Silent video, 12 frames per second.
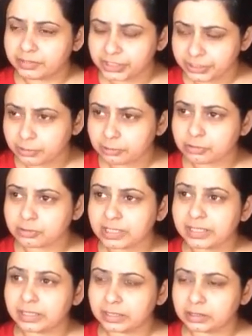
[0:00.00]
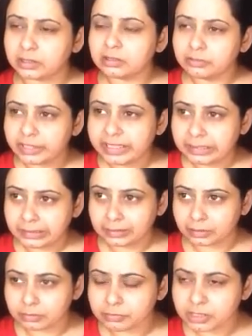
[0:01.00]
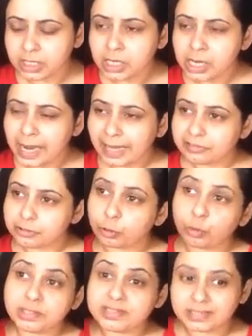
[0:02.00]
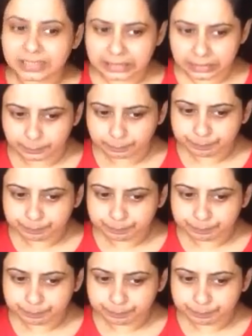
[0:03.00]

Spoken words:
She's also thinking in the 3D terms, and so is he.